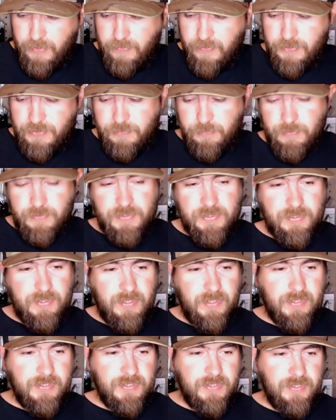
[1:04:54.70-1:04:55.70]
this one's
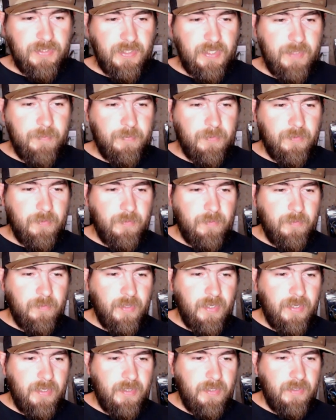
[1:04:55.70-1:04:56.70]
a sleeper
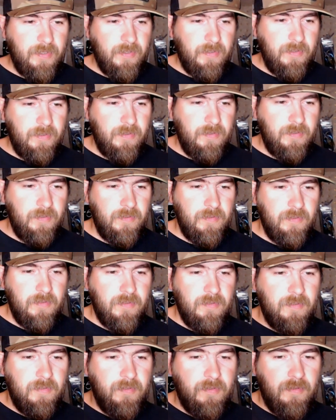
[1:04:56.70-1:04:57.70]
right here.
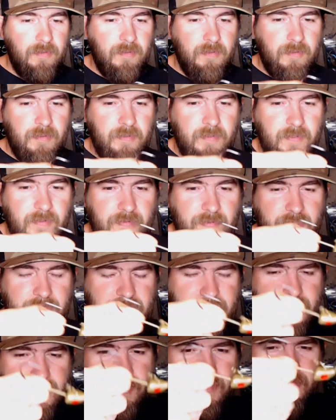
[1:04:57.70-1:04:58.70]

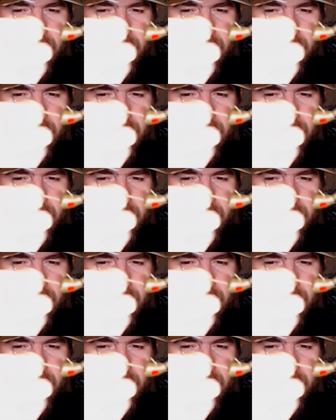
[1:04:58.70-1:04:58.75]
This is